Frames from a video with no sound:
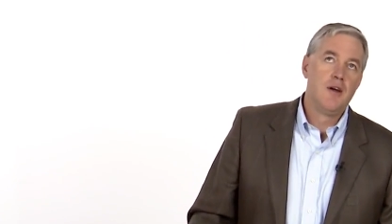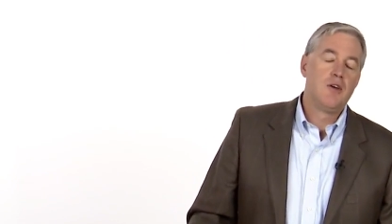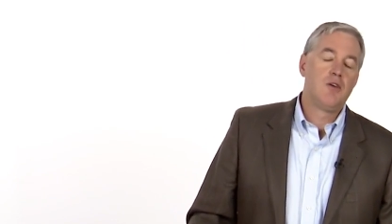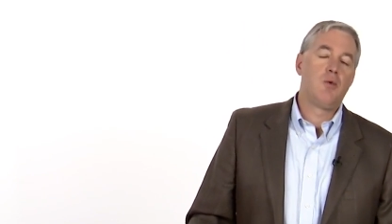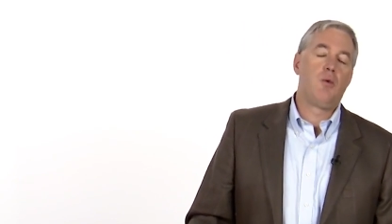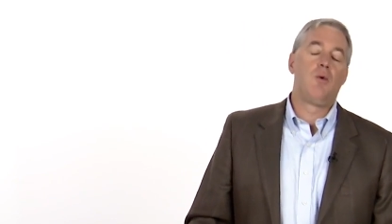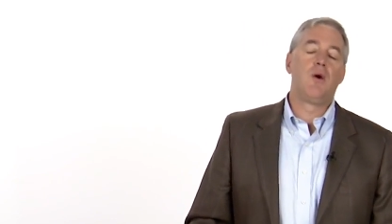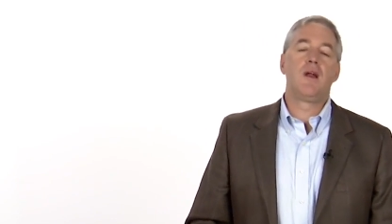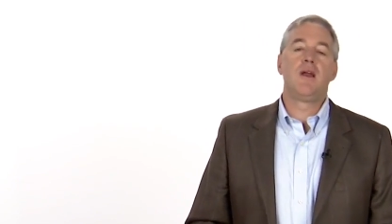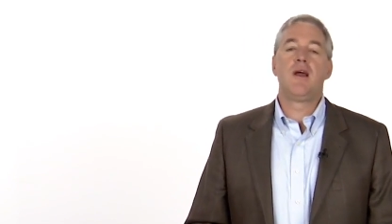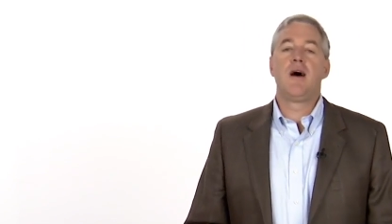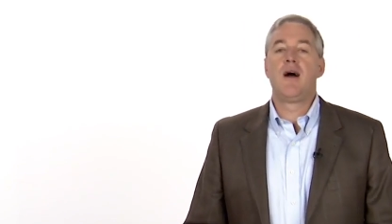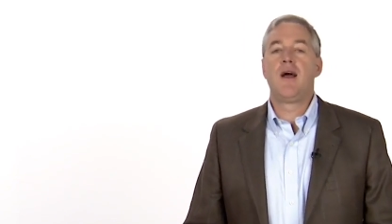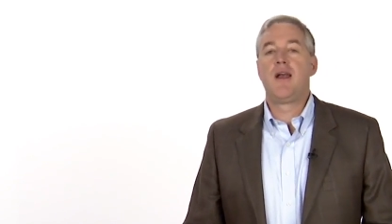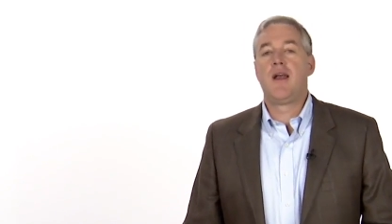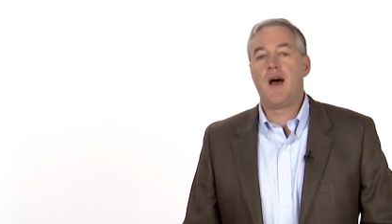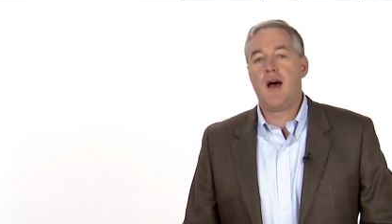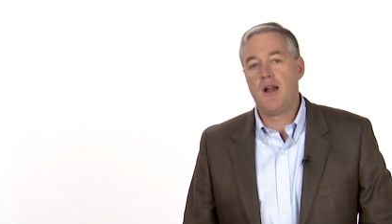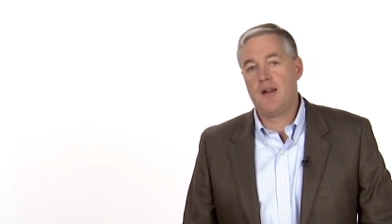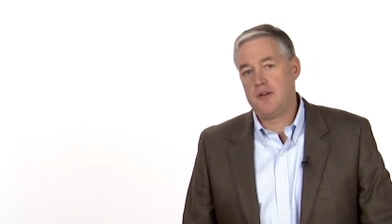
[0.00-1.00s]

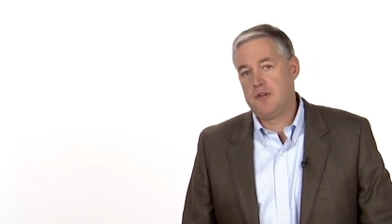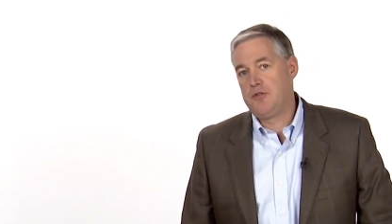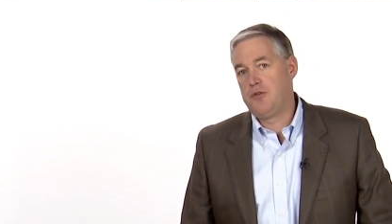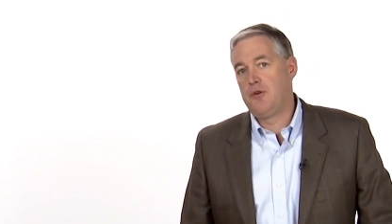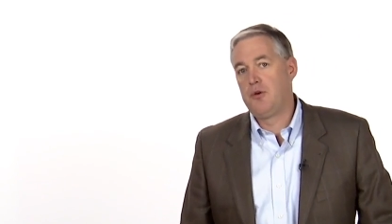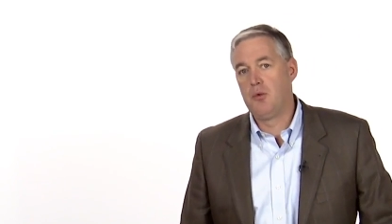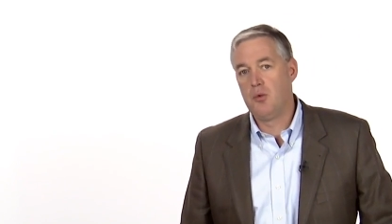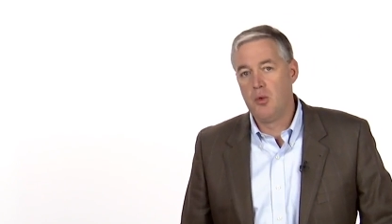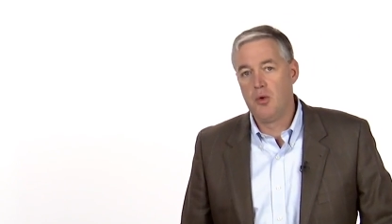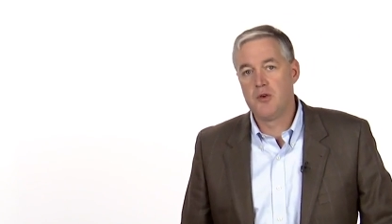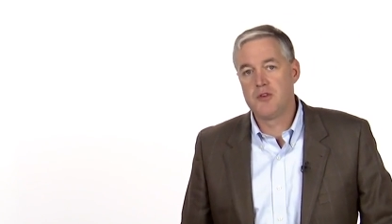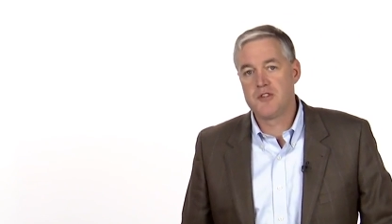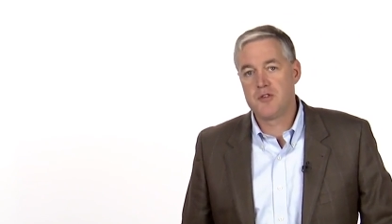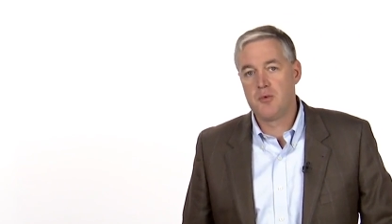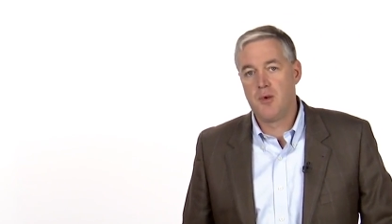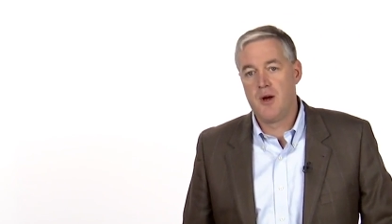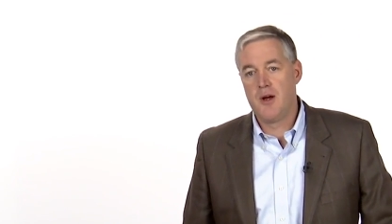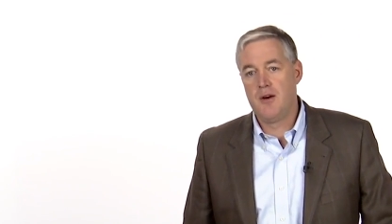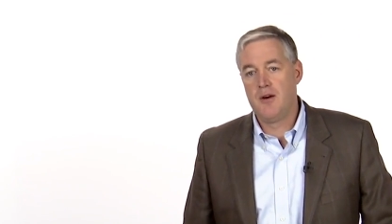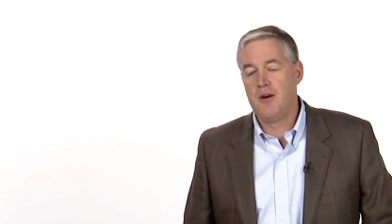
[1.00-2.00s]
$29 for a wool
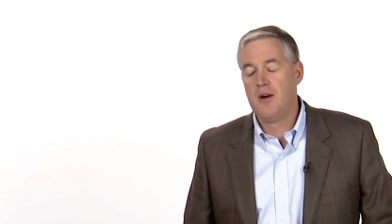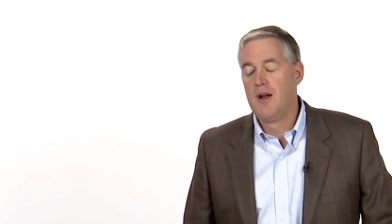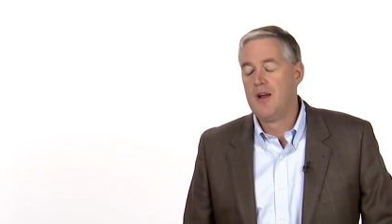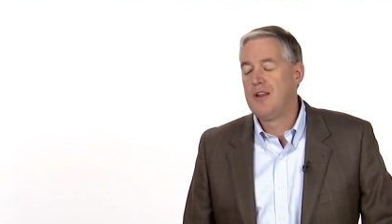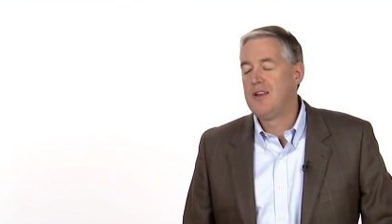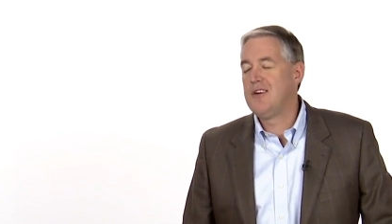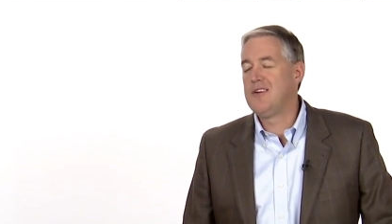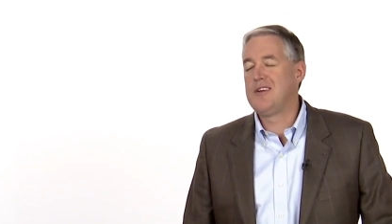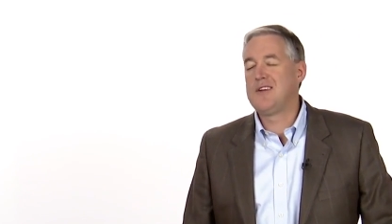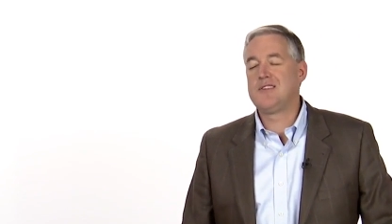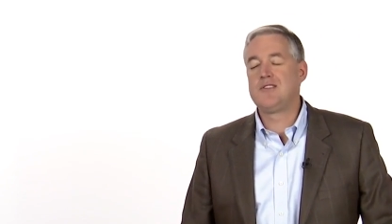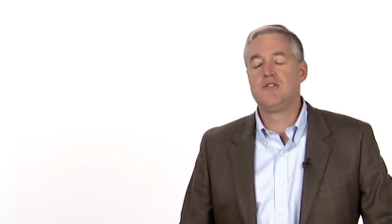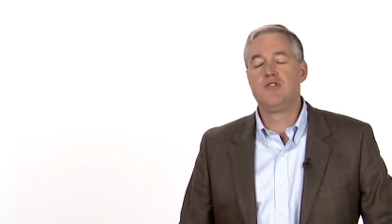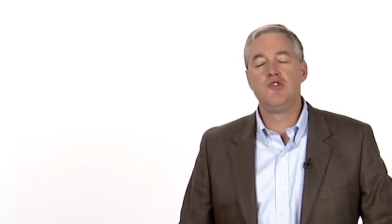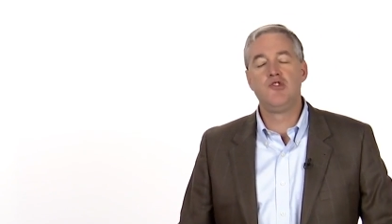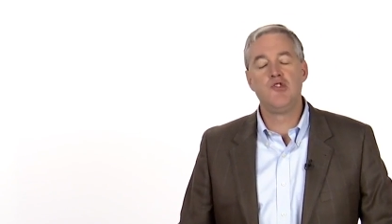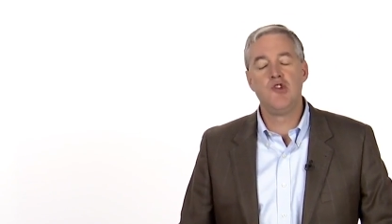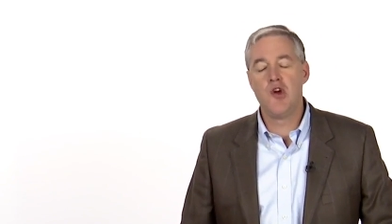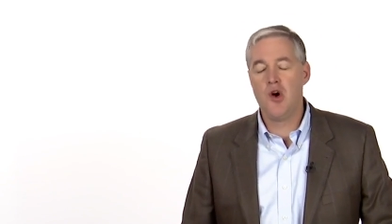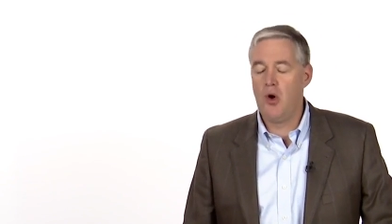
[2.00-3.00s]
sweater, there is
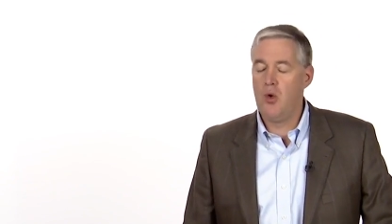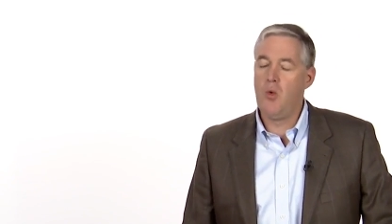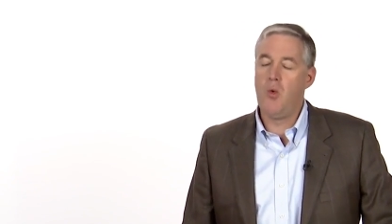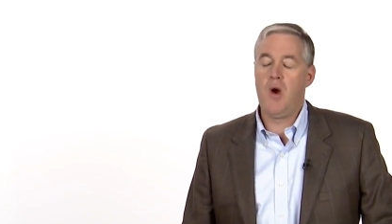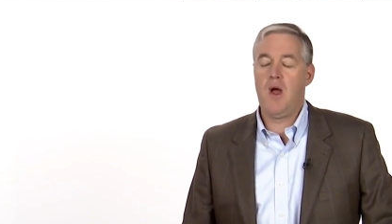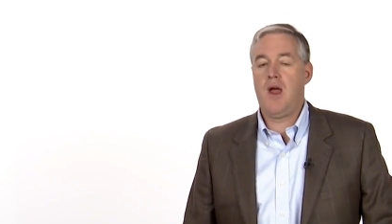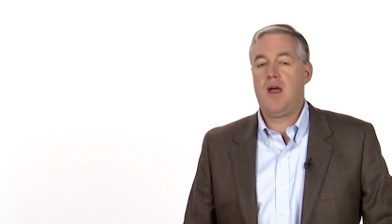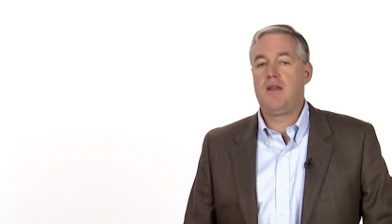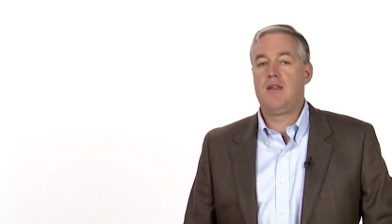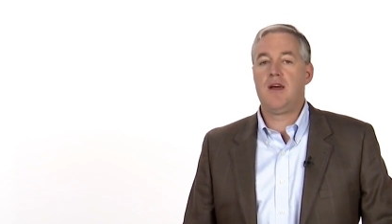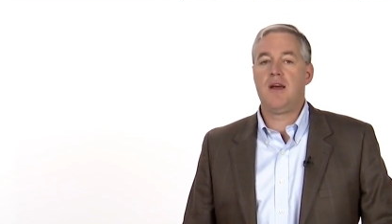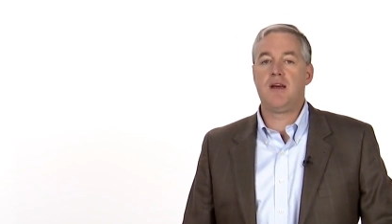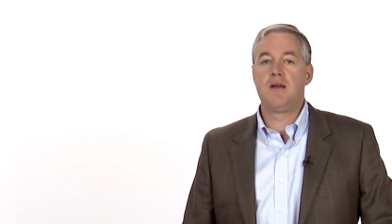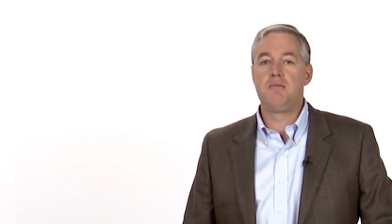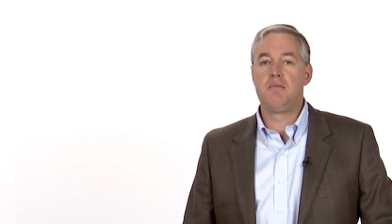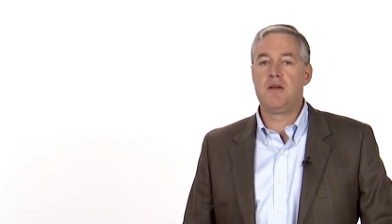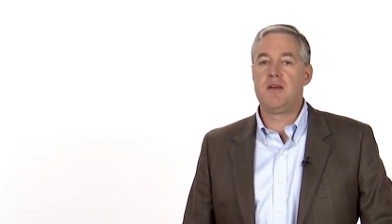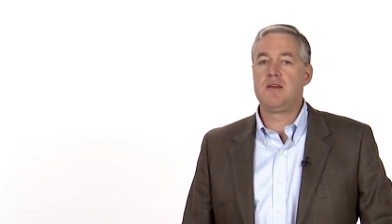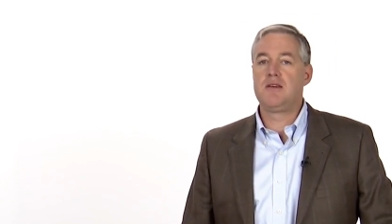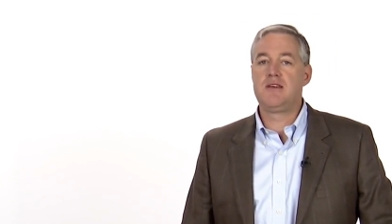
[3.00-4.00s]
no way that can
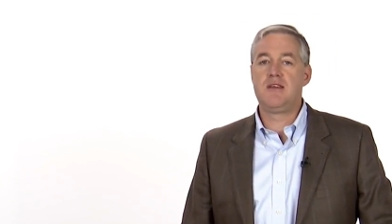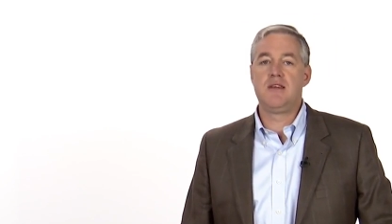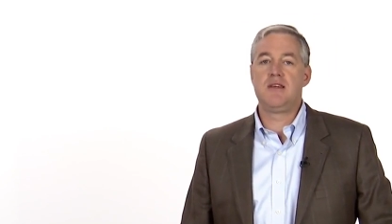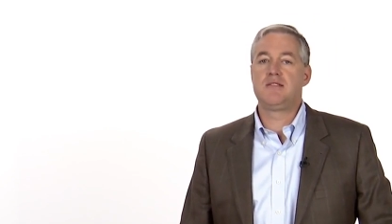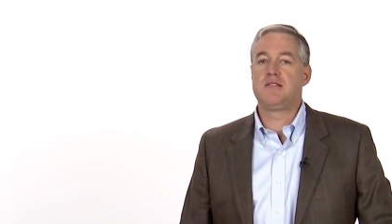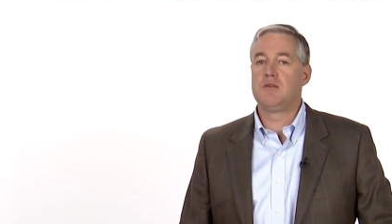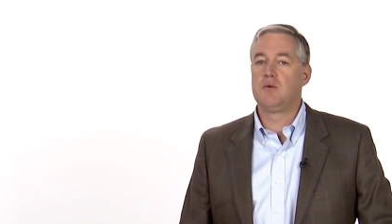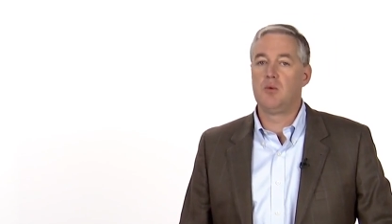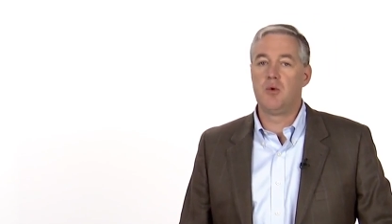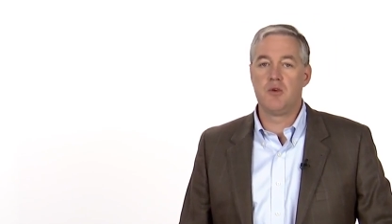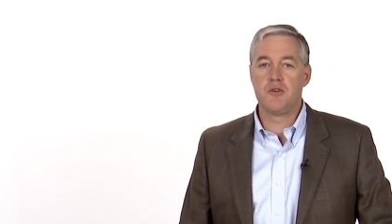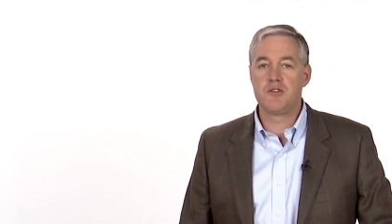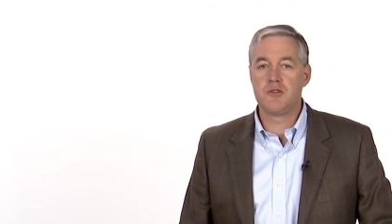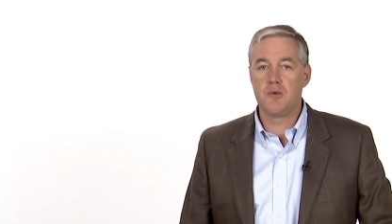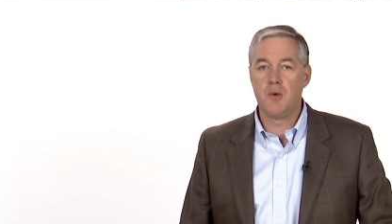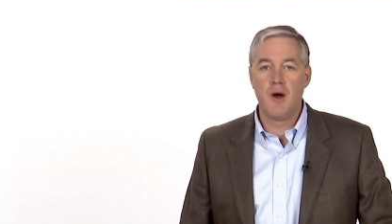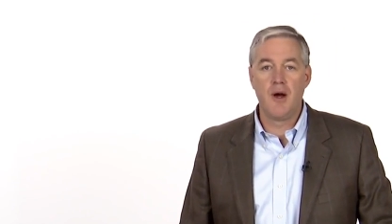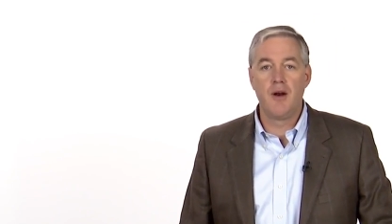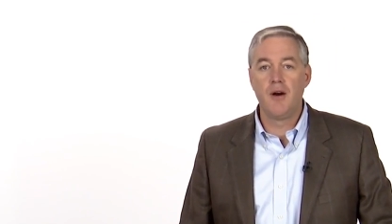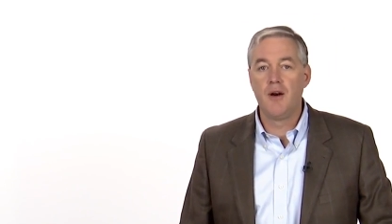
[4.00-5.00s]
be a decent wool
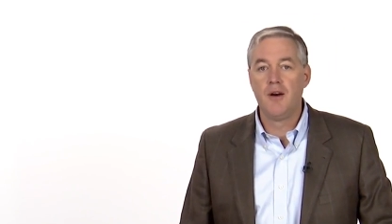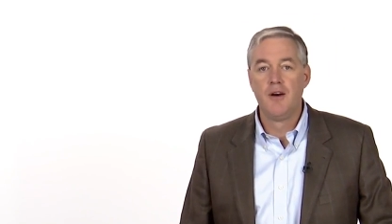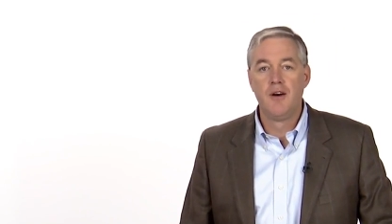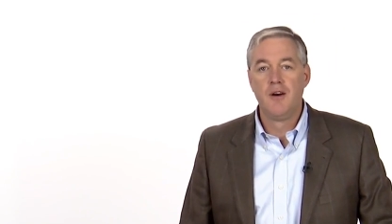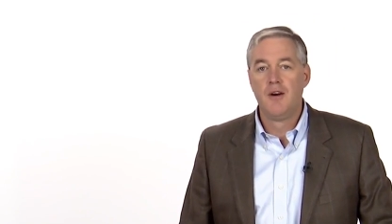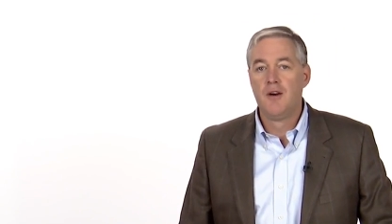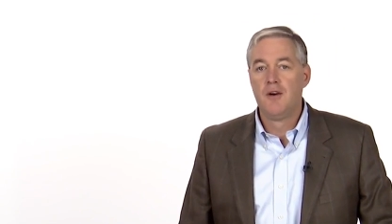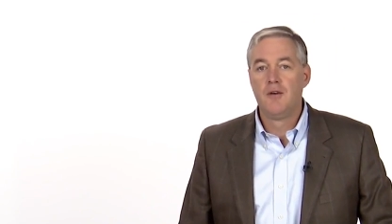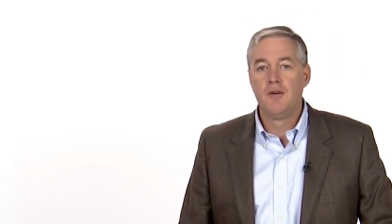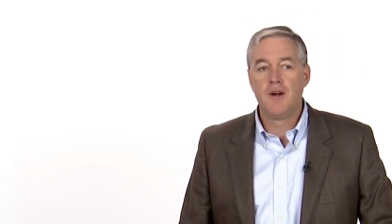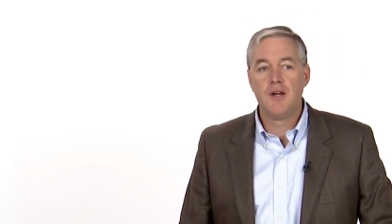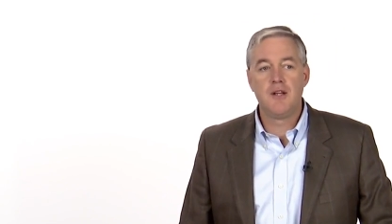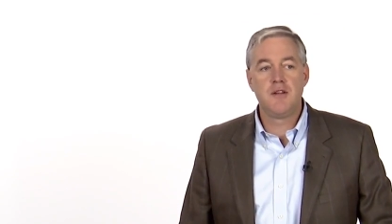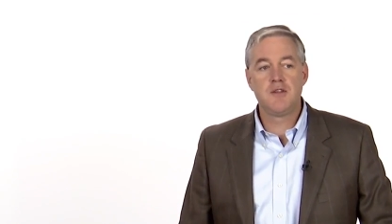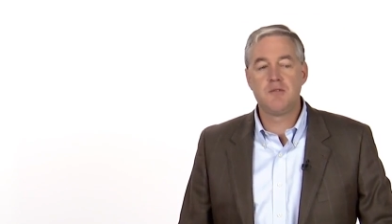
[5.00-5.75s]
sweater, right?